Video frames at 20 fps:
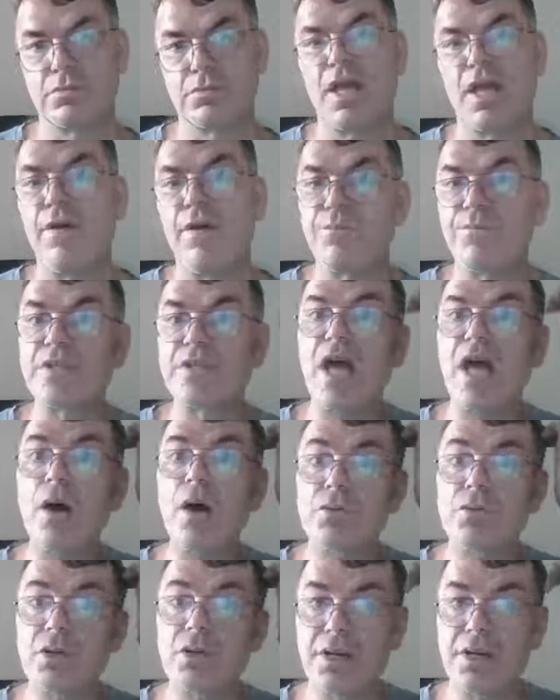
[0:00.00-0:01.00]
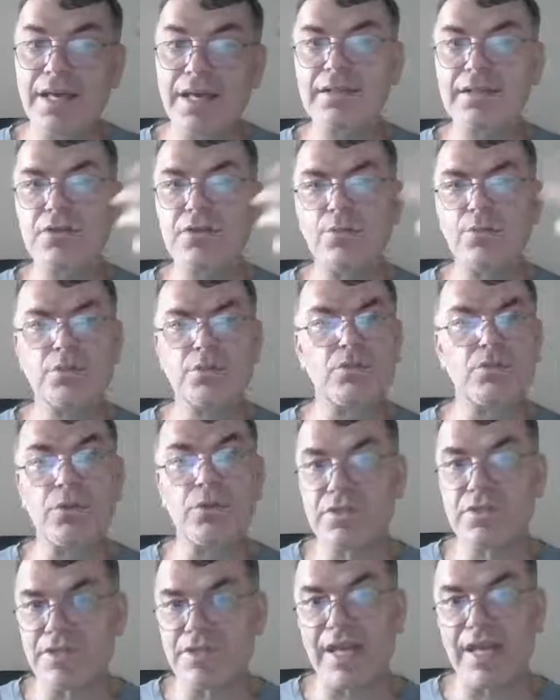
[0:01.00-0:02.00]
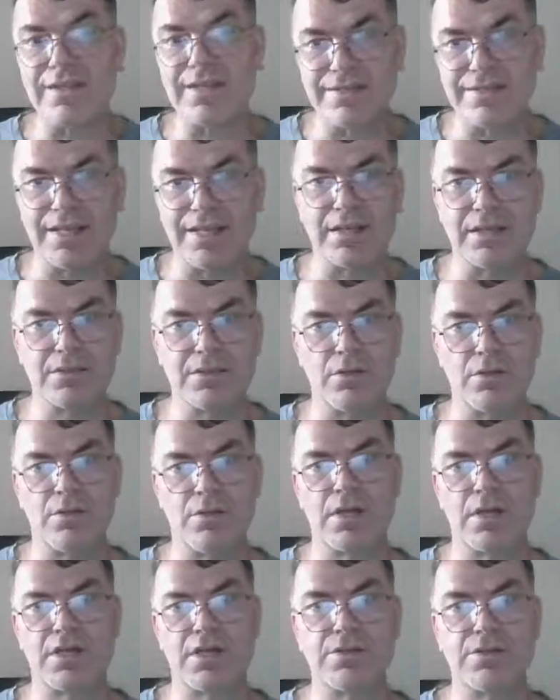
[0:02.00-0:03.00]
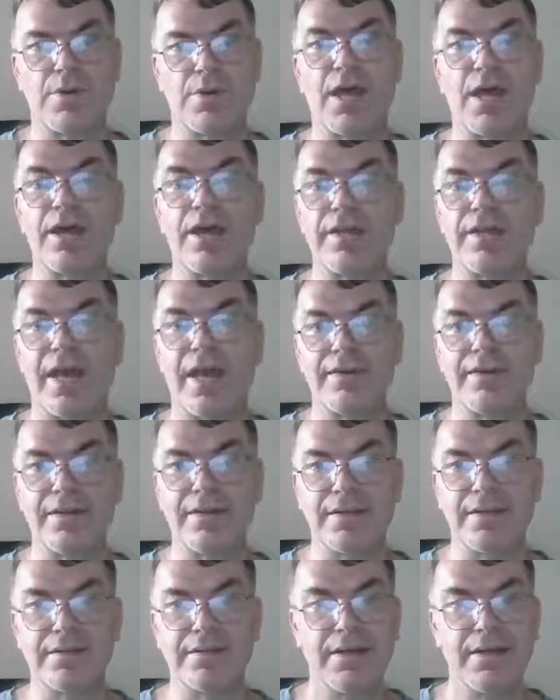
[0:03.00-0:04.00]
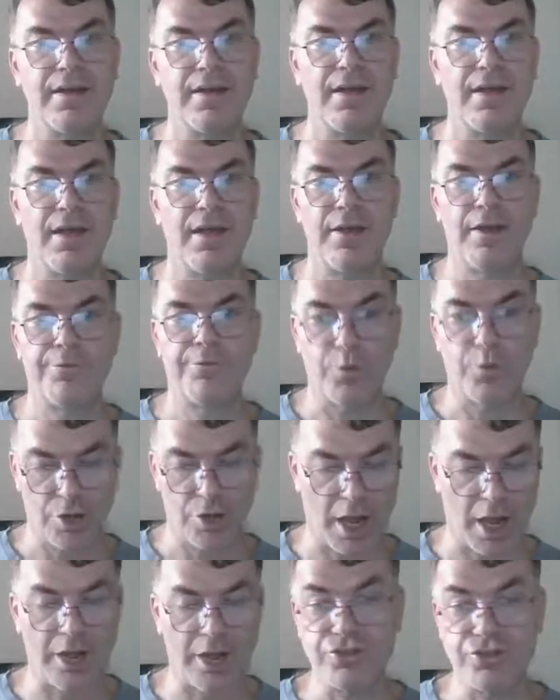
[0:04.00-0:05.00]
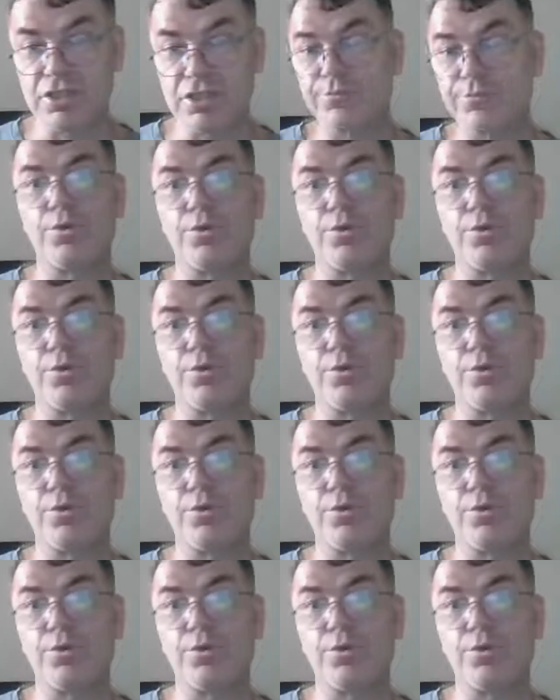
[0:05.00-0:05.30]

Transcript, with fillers: without the click you would not see anything so uh, that's why I added it uh, for now just for the